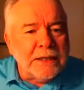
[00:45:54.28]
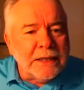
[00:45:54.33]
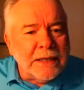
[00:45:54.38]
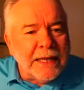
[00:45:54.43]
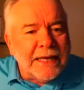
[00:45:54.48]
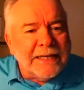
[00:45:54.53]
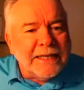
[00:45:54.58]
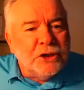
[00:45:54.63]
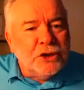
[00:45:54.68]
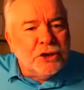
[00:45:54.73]

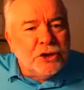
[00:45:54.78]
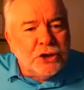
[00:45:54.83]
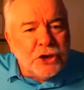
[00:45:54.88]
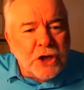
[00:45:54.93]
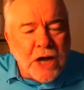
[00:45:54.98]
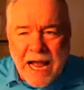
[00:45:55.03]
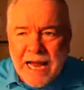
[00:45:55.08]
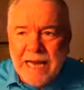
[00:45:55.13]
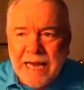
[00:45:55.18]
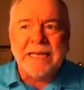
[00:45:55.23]
like
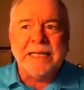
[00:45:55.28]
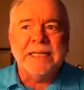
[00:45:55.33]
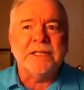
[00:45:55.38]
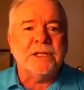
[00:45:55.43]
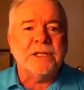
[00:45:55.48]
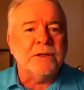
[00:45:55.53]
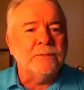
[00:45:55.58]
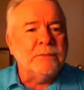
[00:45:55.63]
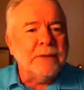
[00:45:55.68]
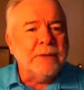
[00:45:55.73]
giant
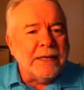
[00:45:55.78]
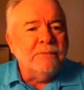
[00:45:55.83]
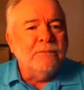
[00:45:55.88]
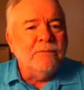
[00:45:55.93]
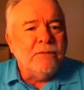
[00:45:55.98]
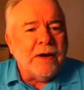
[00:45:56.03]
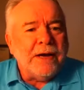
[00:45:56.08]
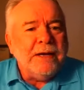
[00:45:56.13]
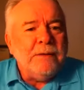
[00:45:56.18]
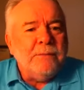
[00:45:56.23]
to
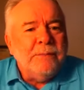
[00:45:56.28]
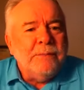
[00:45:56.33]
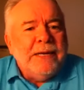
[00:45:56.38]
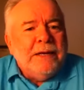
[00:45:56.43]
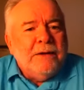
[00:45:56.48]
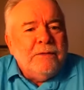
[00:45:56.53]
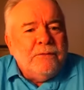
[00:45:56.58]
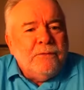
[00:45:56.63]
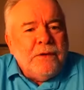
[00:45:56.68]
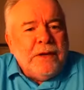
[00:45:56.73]
invite me
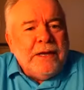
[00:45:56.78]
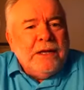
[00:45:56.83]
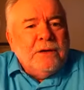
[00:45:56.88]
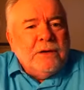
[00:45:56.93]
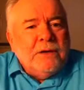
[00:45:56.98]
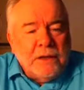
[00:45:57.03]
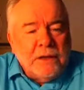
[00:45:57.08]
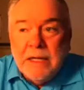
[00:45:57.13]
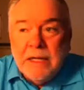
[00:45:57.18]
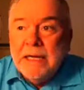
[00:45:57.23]
to
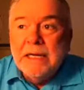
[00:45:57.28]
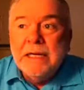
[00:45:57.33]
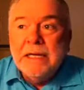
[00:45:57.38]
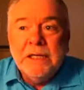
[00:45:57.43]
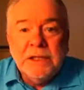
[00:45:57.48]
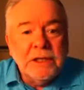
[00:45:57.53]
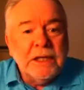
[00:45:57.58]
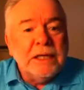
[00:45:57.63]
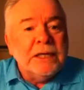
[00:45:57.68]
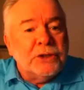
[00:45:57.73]
feel.
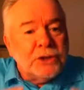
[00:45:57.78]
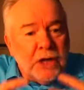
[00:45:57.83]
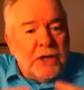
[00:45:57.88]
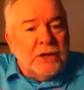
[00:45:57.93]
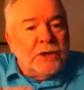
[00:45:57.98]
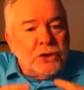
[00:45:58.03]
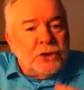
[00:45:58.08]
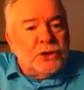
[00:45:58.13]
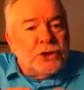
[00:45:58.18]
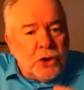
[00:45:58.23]
It's
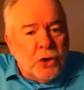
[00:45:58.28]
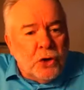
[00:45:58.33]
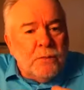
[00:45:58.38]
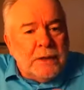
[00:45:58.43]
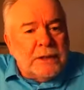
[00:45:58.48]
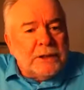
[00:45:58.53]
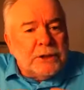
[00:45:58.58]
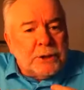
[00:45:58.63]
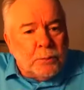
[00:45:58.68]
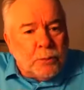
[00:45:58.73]
under so
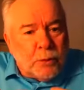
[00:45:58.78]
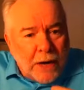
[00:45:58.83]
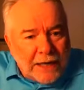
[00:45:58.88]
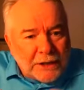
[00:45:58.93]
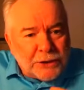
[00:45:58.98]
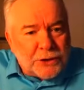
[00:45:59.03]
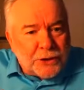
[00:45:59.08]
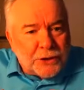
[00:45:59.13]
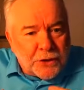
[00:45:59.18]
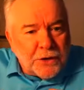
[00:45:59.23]
much
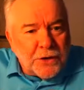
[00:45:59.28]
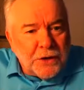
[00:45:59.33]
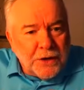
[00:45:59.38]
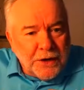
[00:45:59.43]
pressure